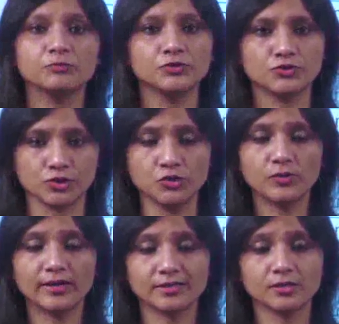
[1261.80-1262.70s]
position, you
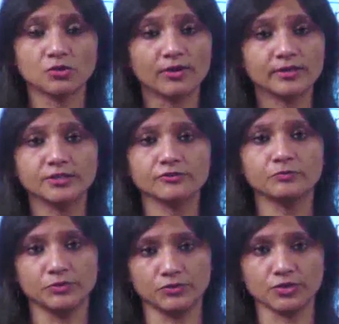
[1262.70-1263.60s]
are at an authoritative
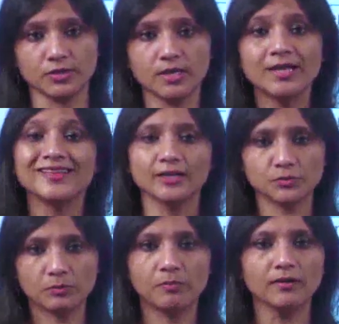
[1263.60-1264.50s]
position. That is
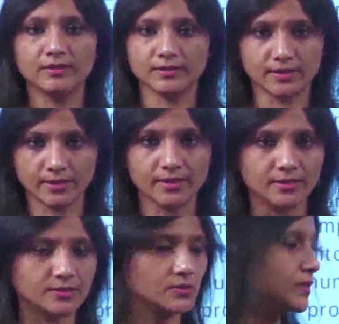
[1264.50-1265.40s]
what power is, nothing
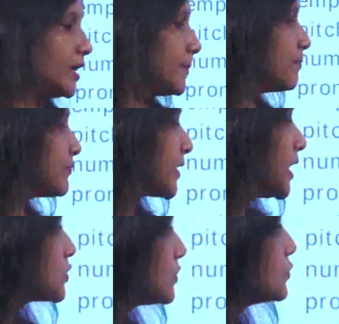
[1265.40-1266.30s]
else, okay.
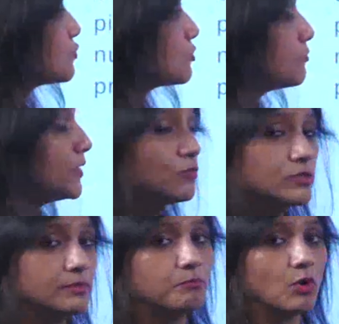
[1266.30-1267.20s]
So, you should be
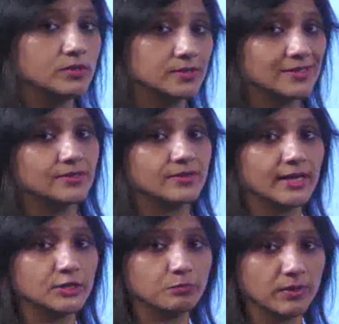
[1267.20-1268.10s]
using pauses at the
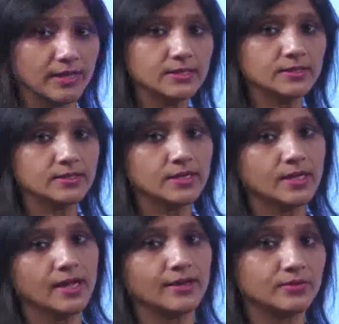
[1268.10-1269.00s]
right place,
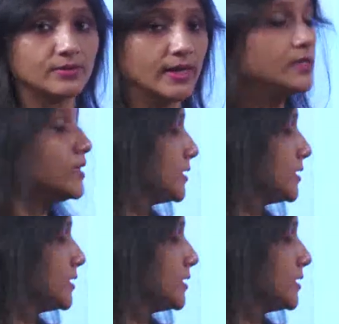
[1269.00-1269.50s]
at the right